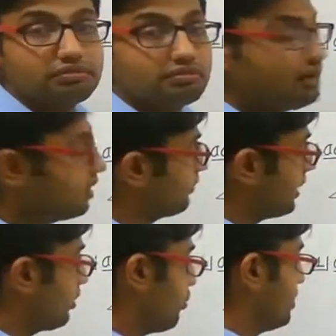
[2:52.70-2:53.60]
but we
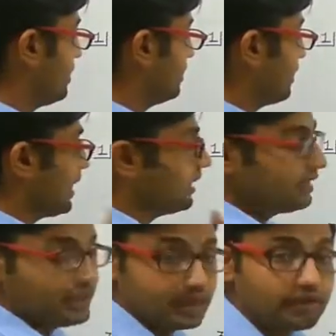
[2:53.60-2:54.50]
cannot take the 90
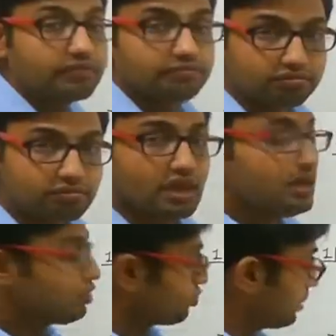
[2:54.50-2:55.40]
degree.
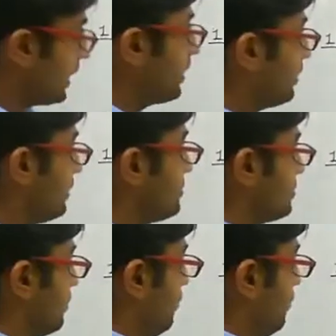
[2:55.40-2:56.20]
So the angles